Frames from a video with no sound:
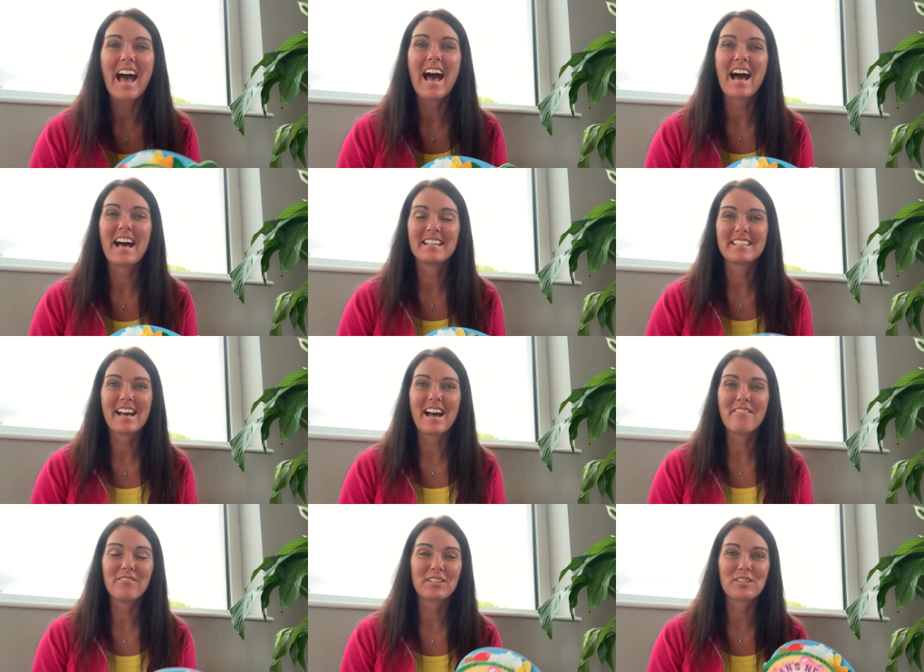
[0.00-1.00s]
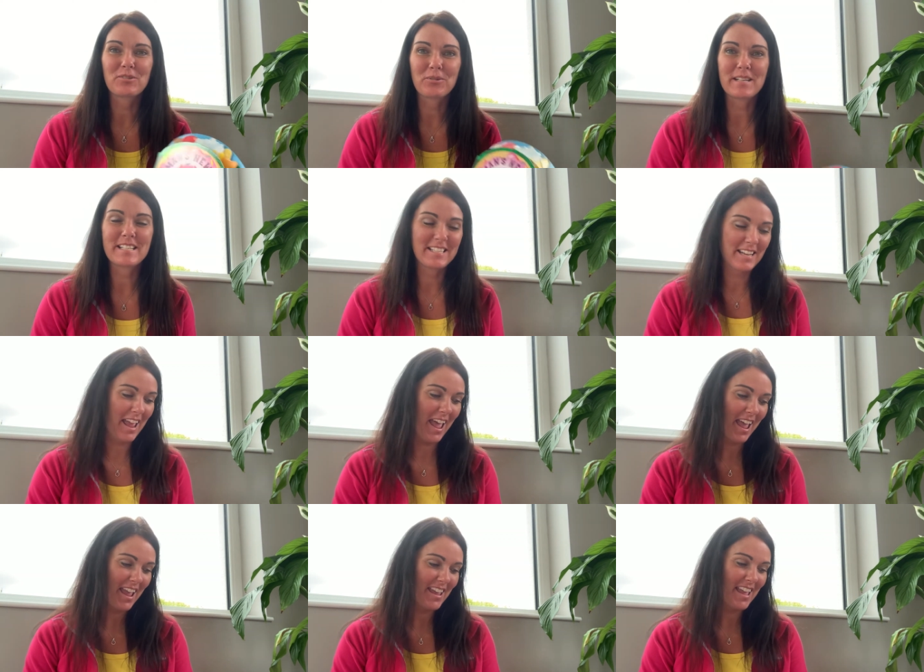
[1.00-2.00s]
And I've got a story
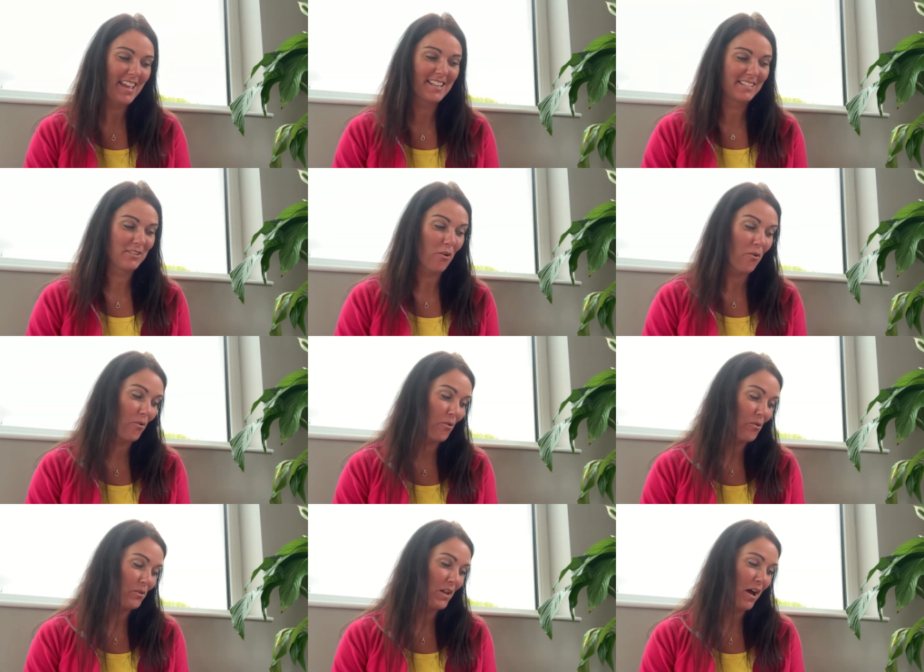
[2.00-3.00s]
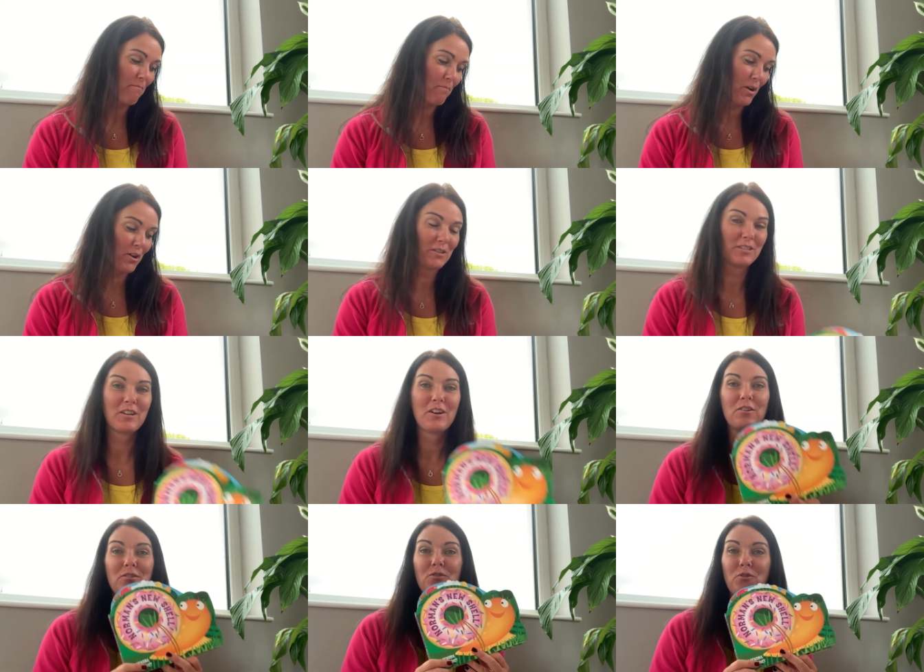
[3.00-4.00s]
today. It's all about
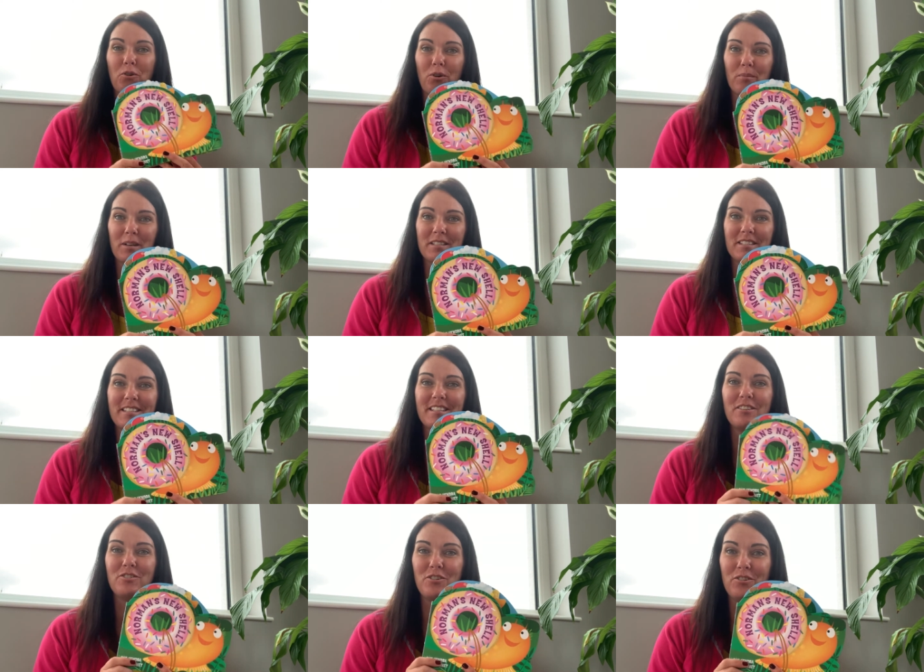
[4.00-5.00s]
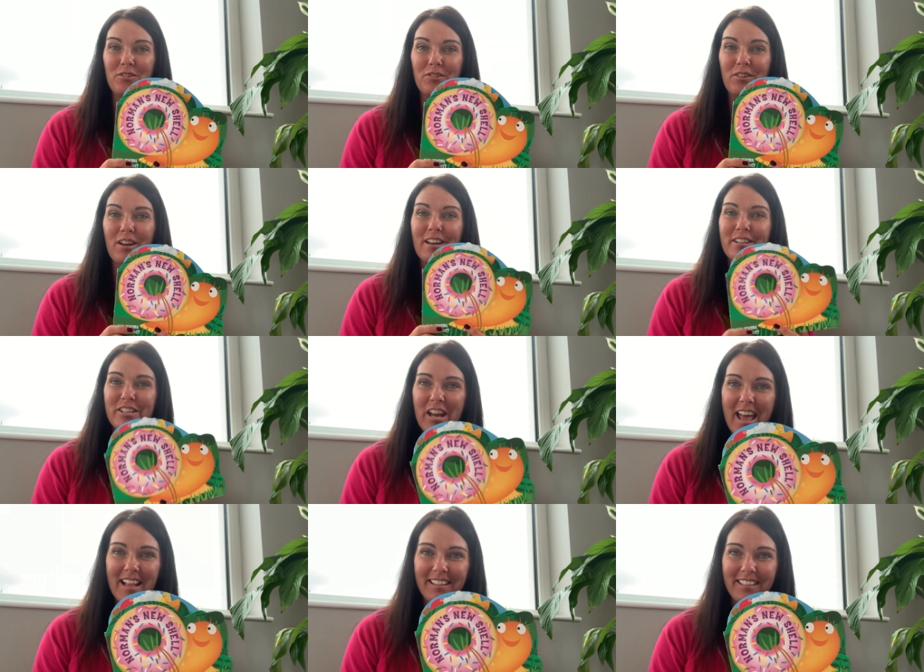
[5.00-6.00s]
Norman's new
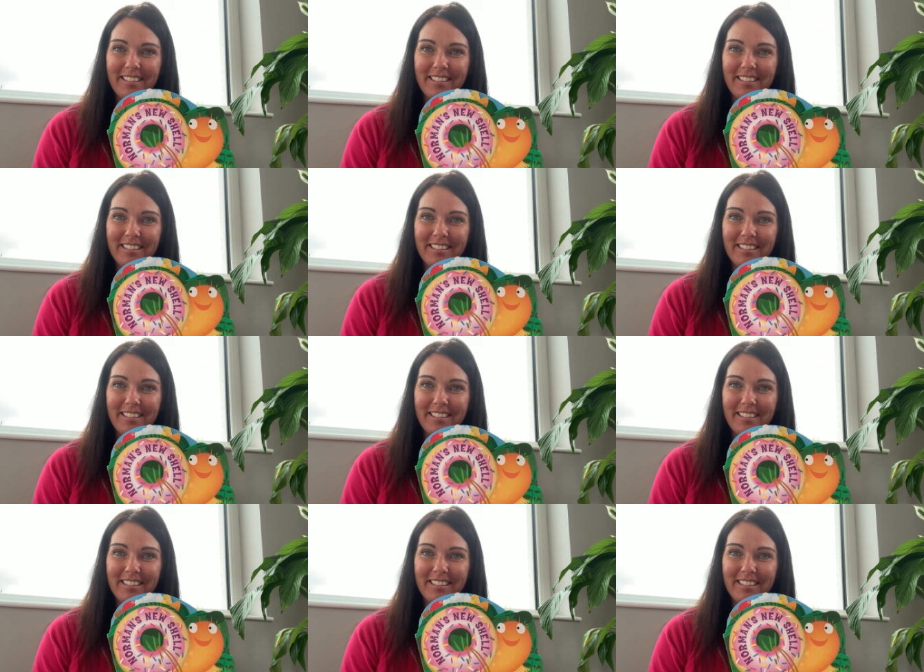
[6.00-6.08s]
shell.